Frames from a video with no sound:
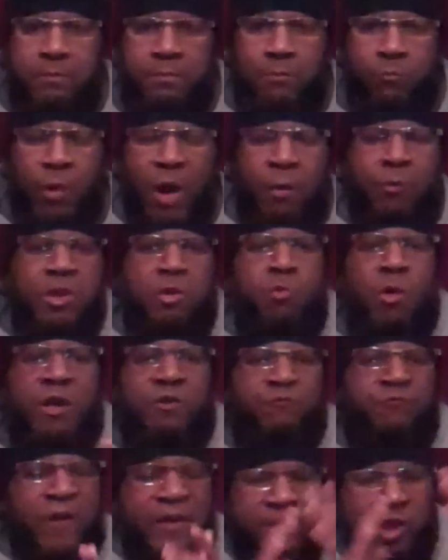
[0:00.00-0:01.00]
Why would he want
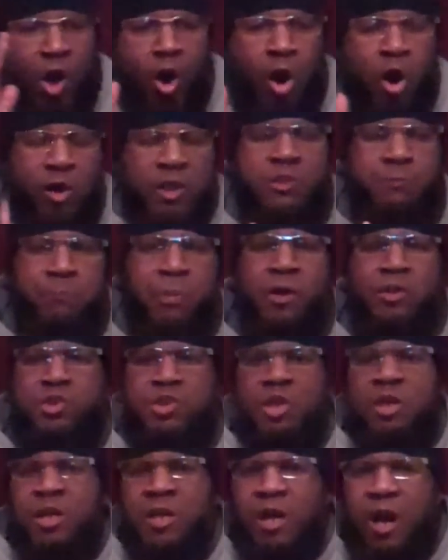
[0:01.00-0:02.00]
to fight the hardest
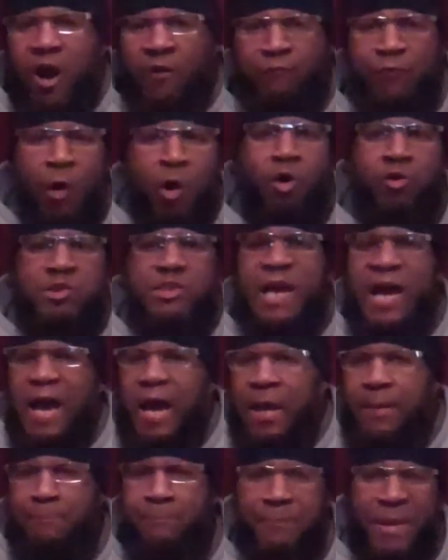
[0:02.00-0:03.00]
puncher of all
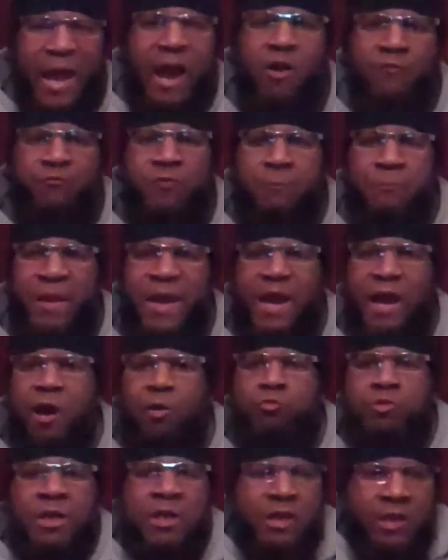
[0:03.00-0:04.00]
time, pound for
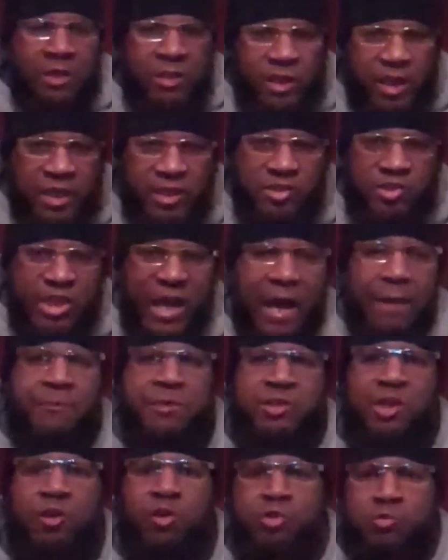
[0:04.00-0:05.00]
pound, and
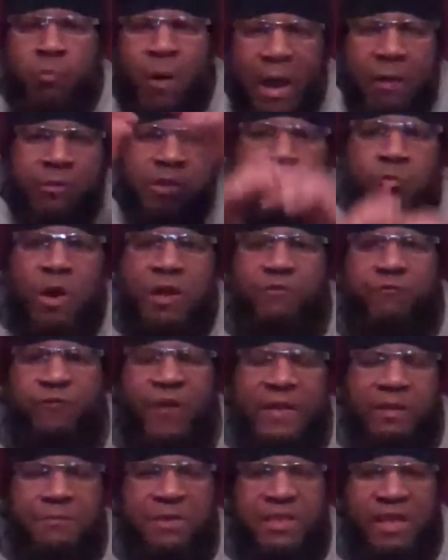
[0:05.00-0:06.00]
Thomas Hearns? Why would he want to
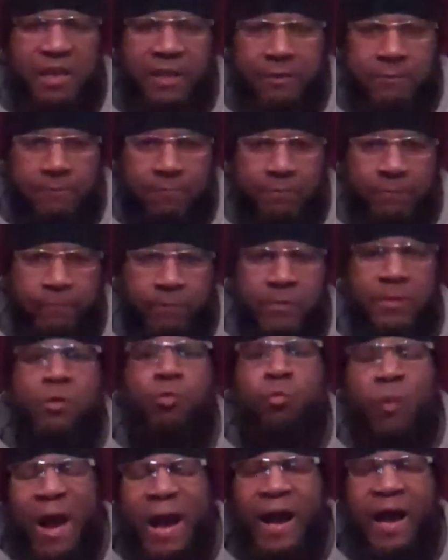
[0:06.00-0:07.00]
fight him again?
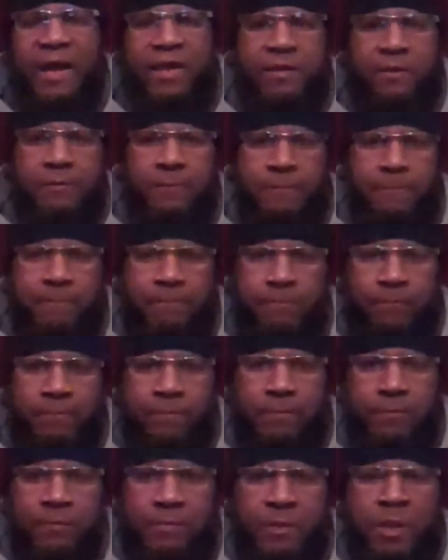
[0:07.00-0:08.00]
Why?
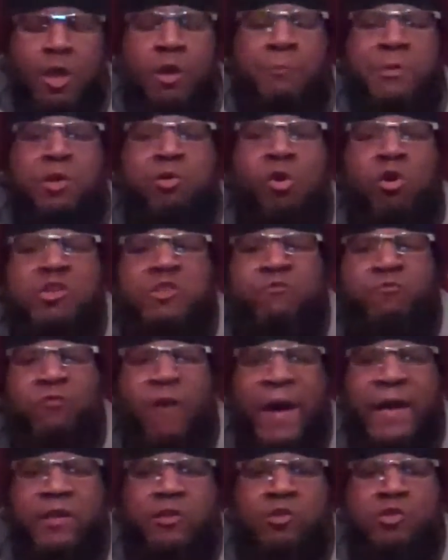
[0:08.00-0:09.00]
Because
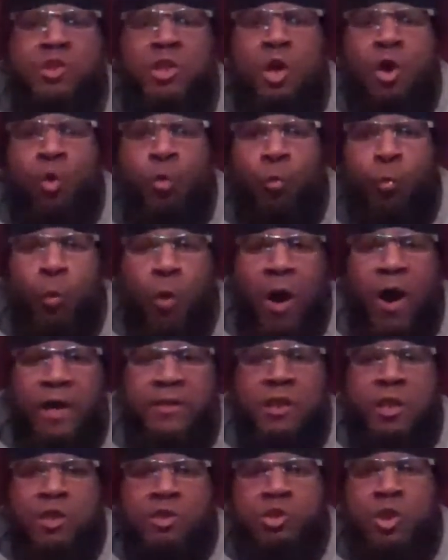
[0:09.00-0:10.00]
fighters
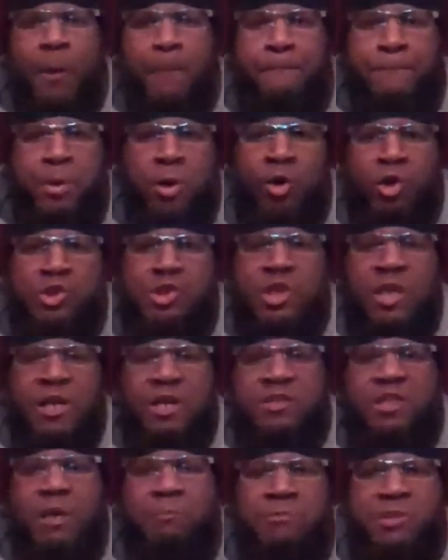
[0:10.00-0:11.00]
want to push
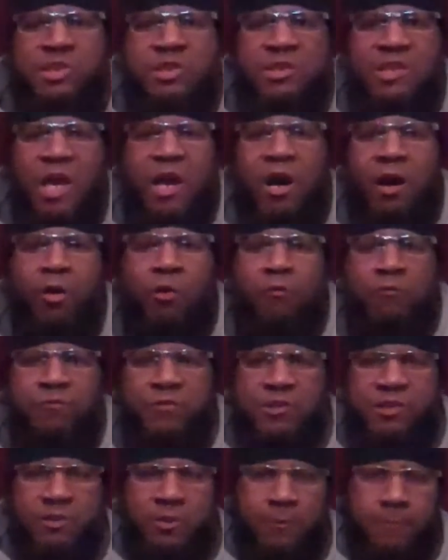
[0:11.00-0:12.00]

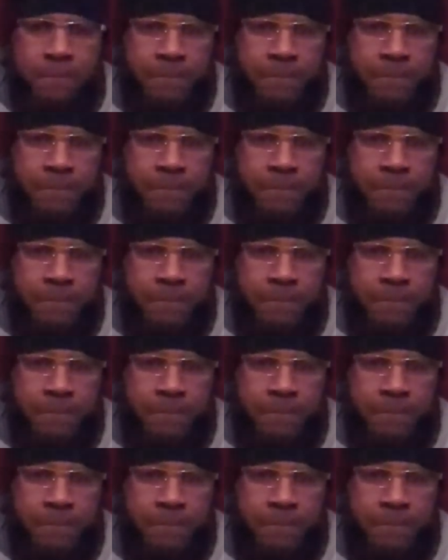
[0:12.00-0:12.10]
themselves.